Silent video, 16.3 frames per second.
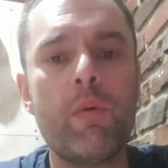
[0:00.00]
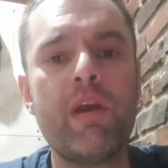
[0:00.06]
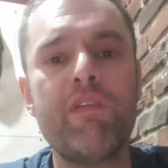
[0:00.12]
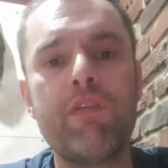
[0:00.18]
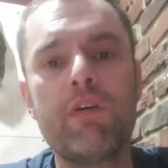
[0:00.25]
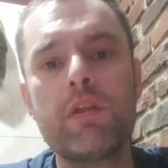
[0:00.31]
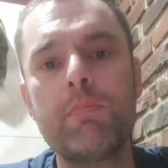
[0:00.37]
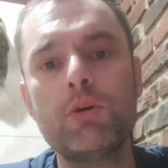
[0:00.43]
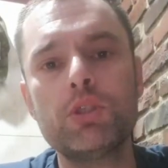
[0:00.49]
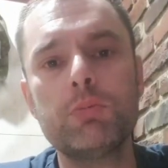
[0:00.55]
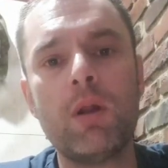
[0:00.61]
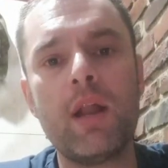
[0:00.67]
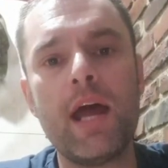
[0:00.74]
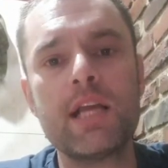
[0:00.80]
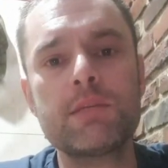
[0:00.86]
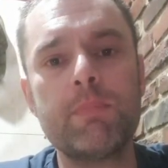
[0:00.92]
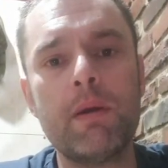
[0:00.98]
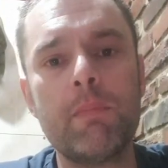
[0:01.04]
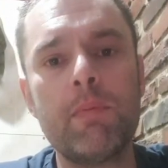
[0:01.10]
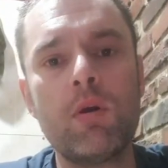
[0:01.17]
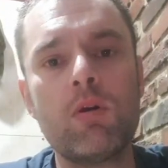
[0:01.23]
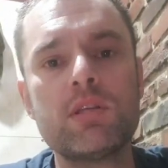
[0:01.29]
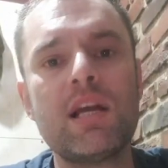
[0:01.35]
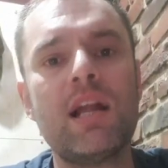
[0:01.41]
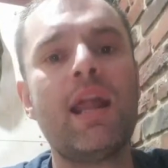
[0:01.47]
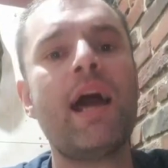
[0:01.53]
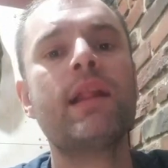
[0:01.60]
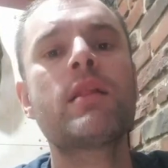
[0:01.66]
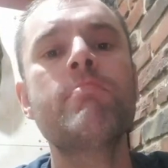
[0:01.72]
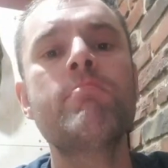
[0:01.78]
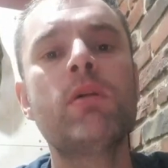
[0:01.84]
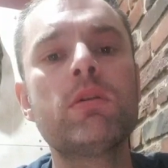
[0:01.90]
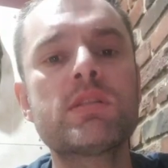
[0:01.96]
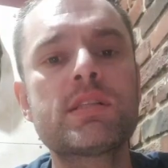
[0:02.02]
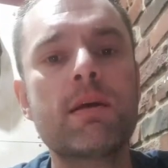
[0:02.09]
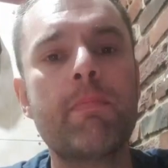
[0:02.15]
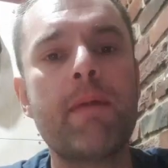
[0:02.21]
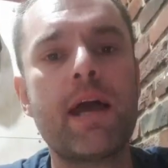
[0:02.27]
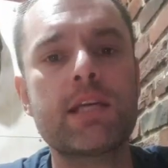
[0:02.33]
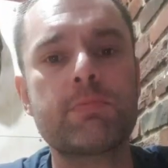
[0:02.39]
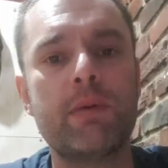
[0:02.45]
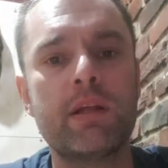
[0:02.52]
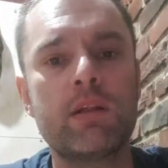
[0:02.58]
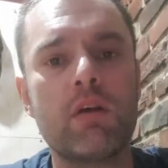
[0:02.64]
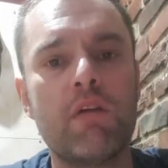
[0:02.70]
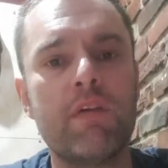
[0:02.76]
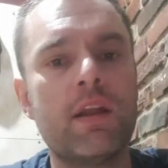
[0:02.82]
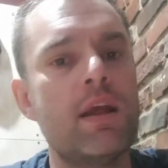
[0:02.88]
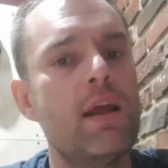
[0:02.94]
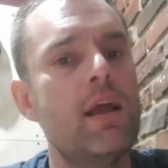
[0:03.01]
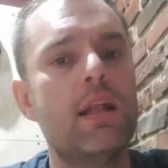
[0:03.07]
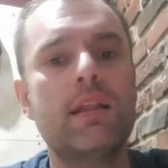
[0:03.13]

I went for the bushball aspect because I like the milsim aspect of it.